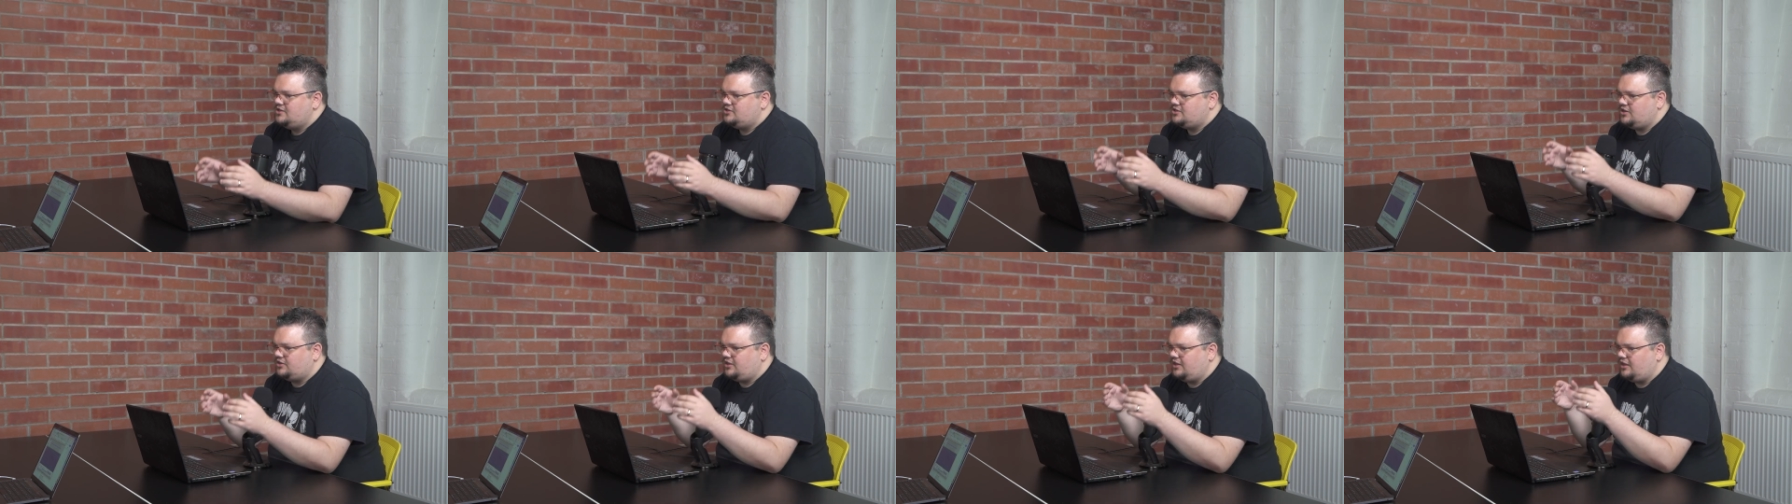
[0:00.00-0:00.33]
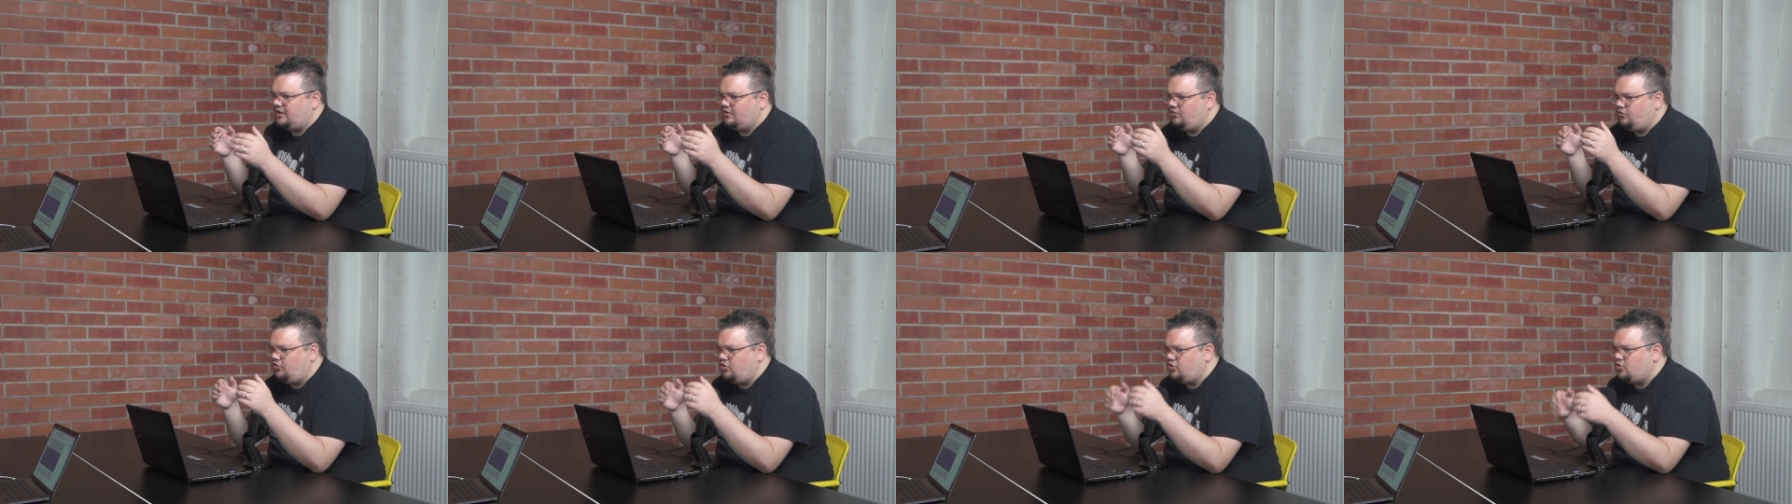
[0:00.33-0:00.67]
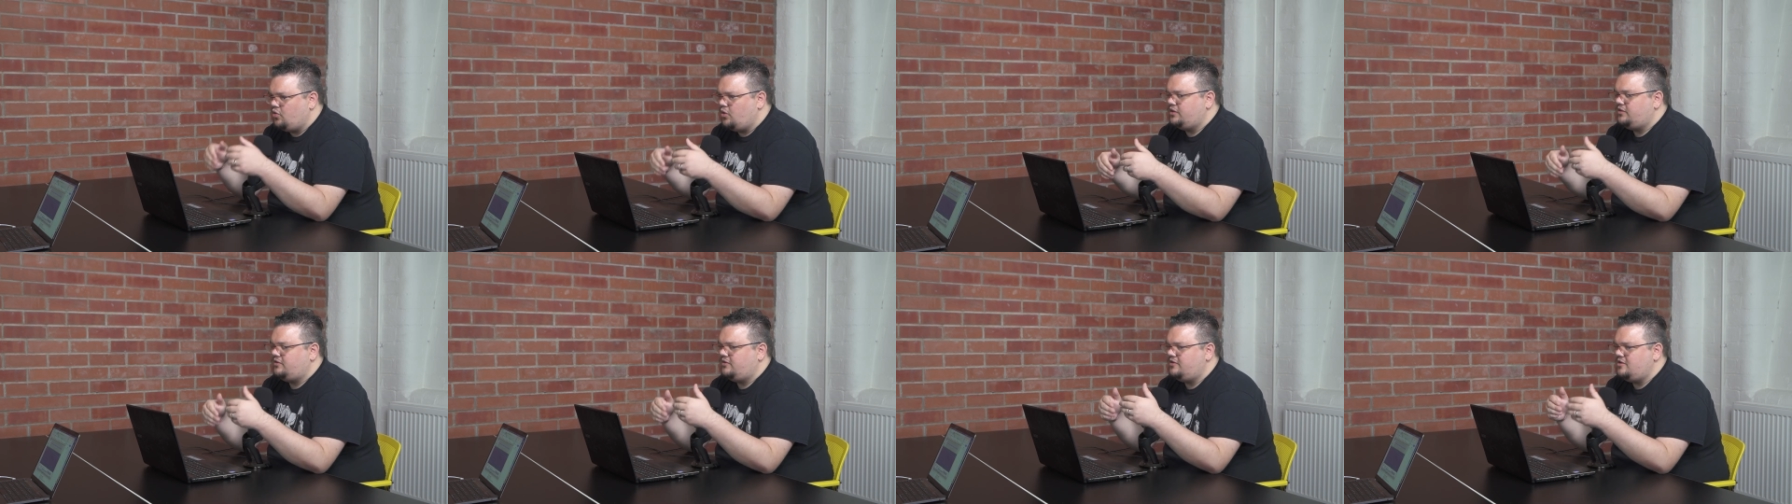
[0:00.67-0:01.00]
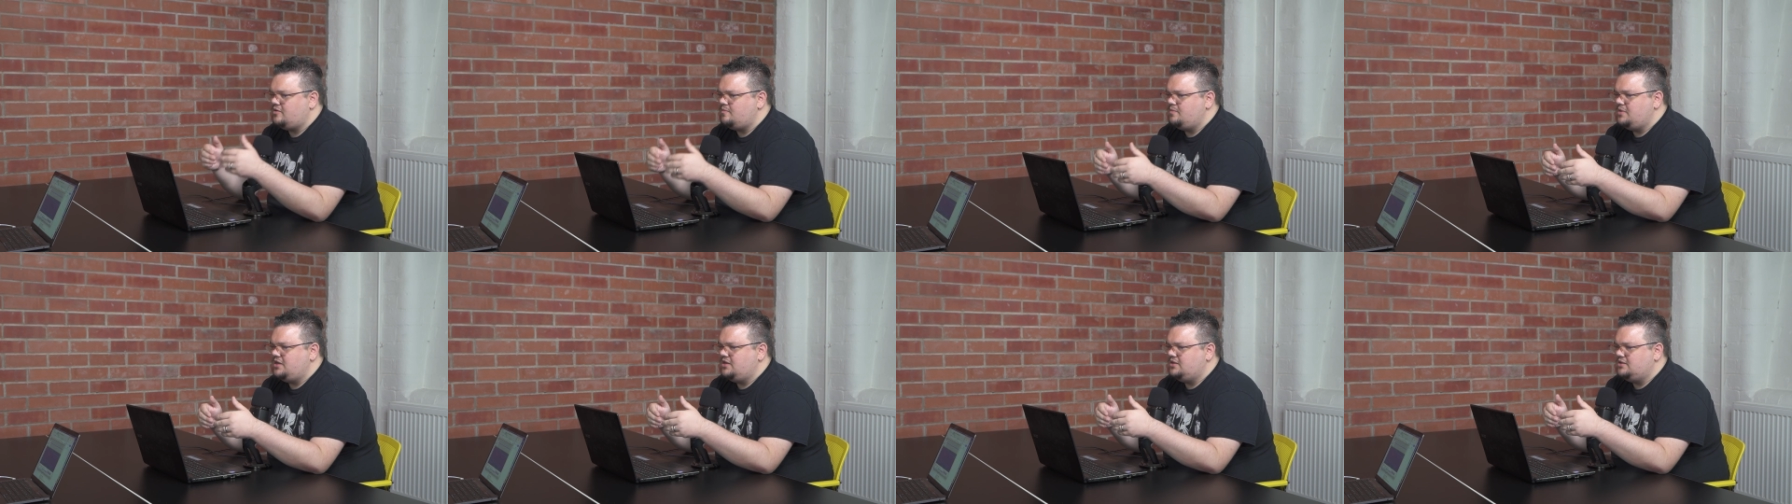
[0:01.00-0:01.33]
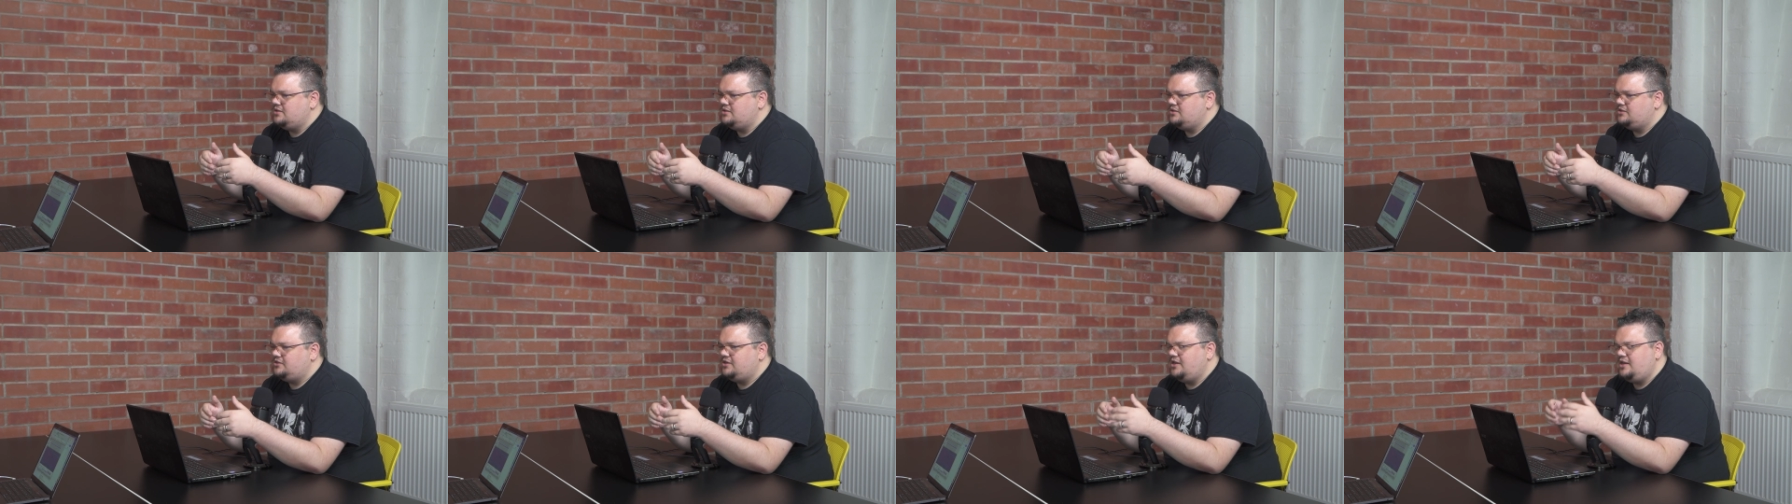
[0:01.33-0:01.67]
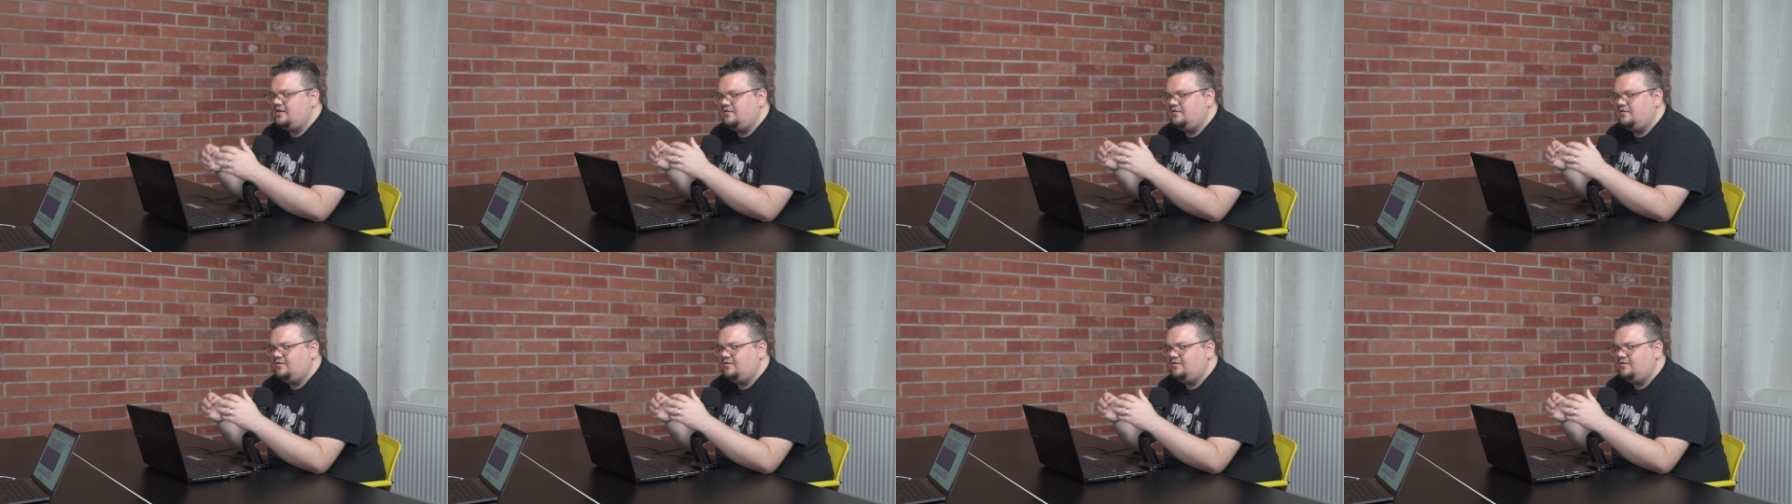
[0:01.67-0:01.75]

So I think if you go into your meetings,